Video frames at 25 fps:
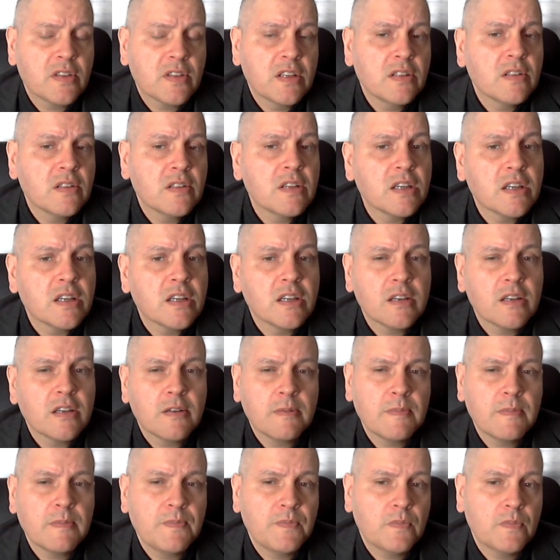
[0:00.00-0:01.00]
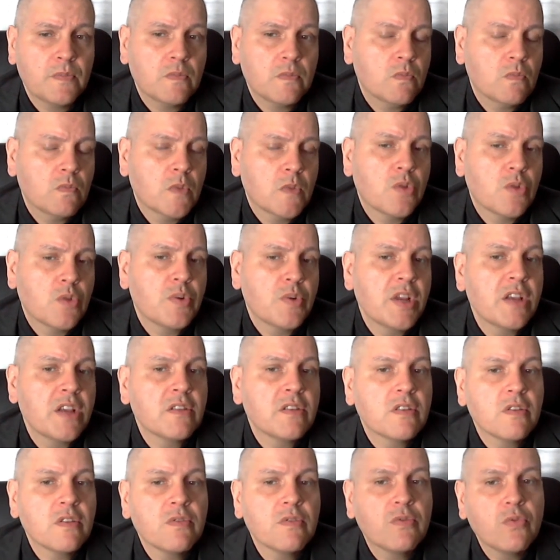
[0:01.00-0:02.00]
in a
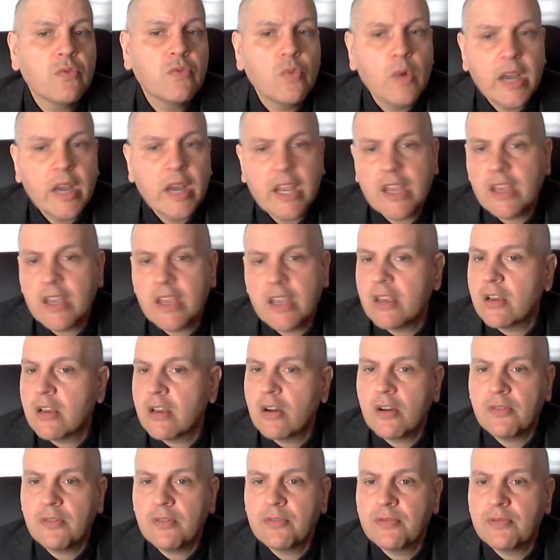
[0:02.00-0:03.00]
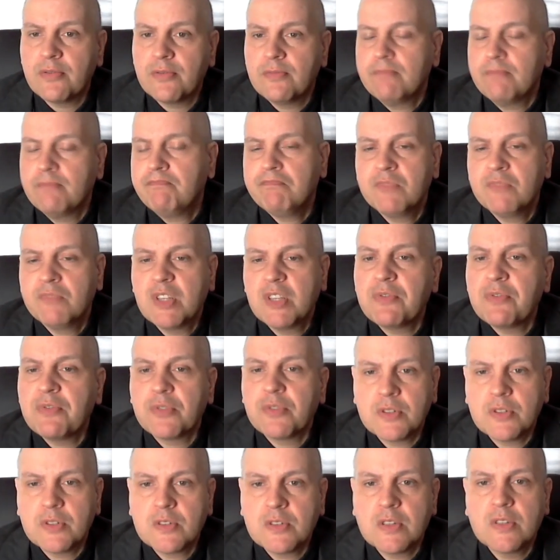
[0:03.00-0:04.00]
creative way of
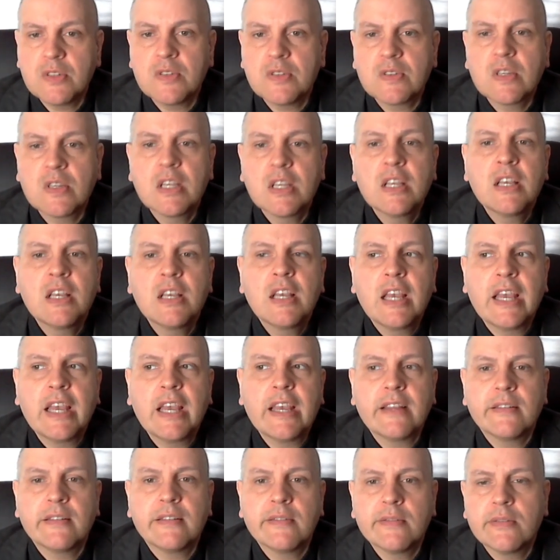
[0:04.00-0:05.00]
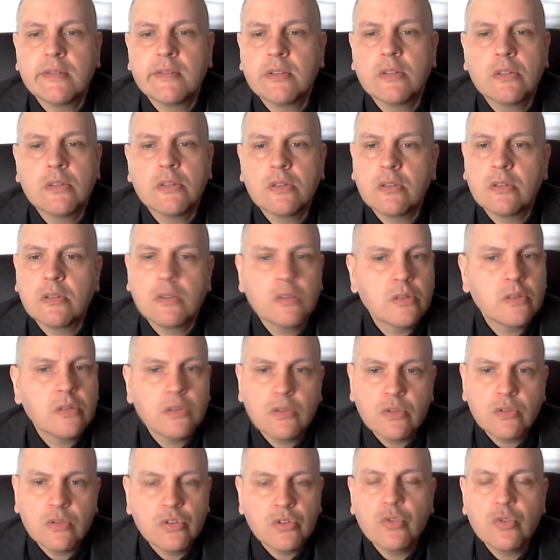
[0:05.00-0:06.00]
differences and
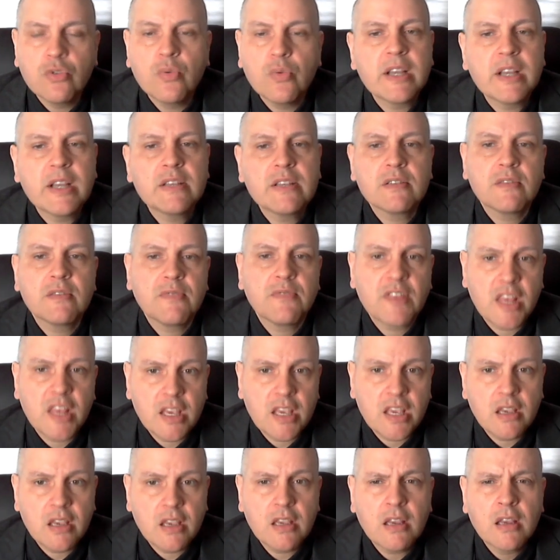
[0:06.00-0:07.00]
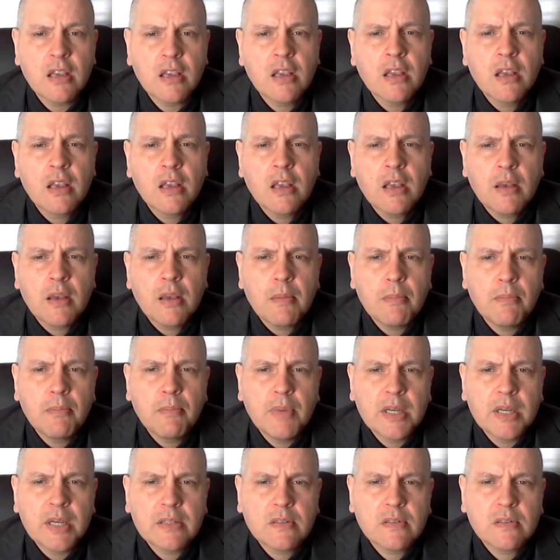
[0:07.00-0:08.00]
new ways of thinking,
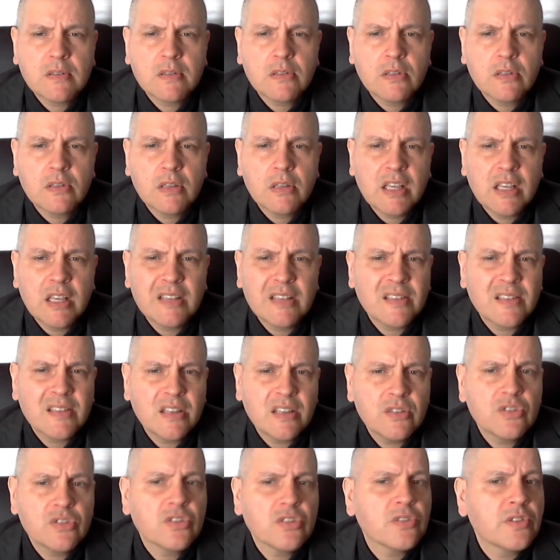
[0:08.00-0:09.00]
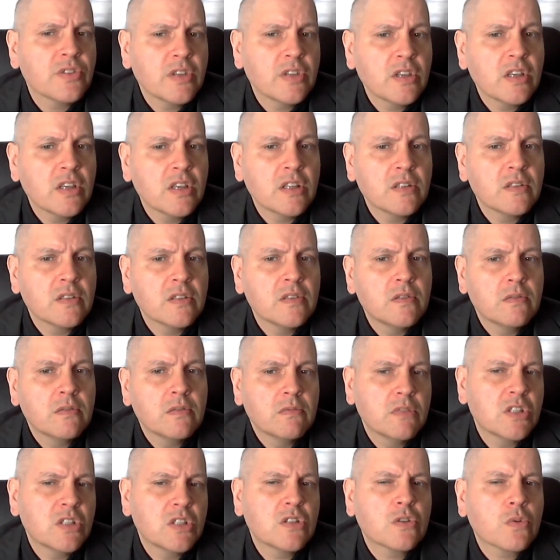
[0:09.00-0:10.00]
but essentially in
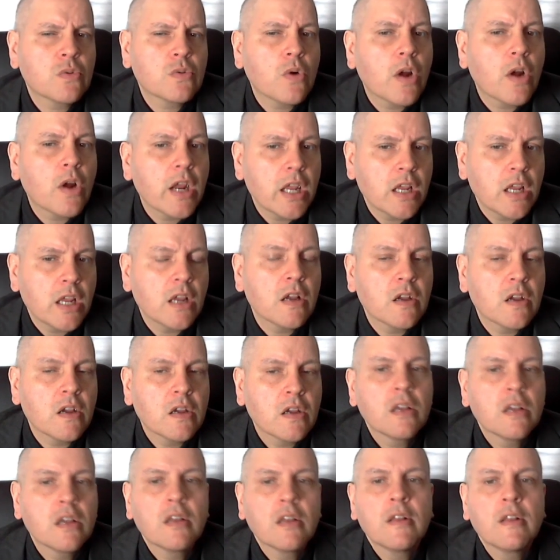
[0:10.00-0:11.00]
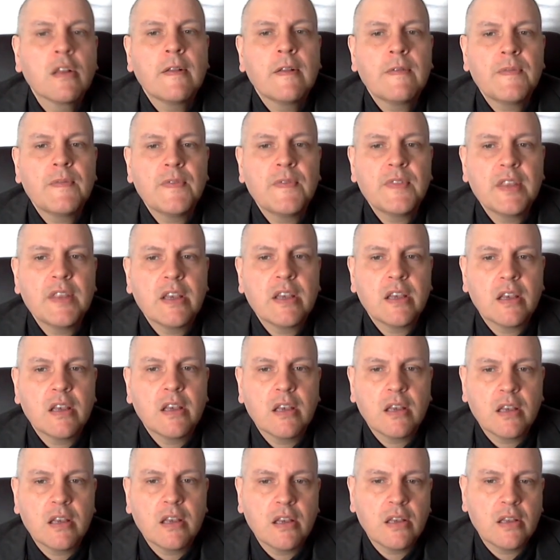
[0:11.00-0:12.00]
destroying
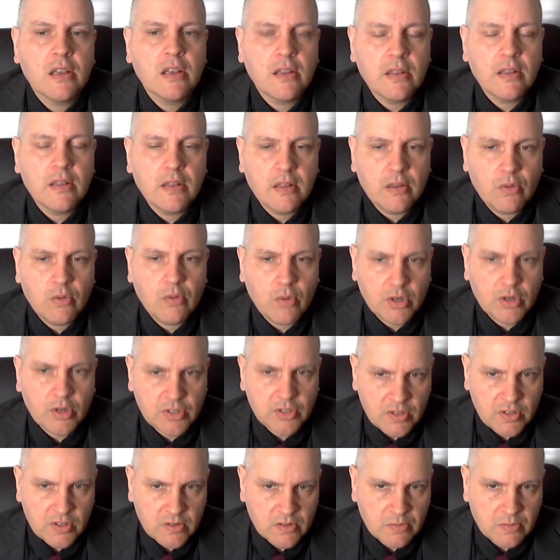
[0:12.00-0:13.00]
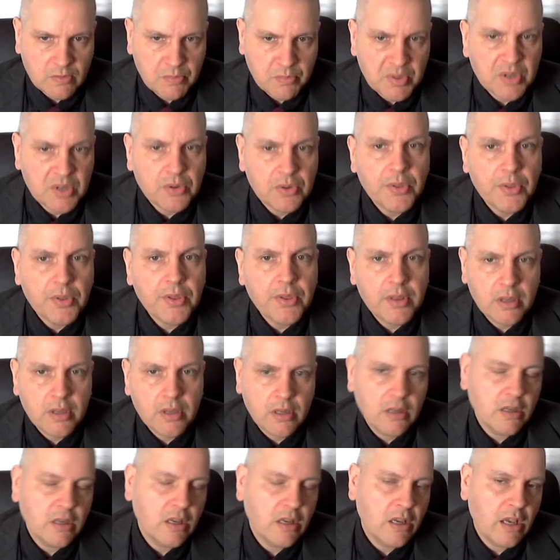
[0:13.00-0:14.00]
the what is built
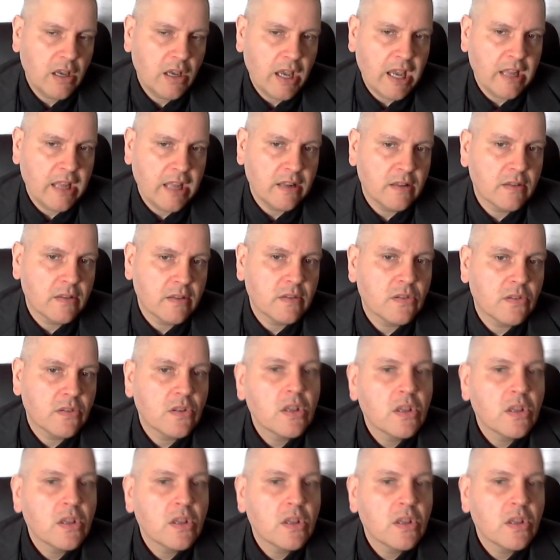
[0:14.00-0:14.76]
and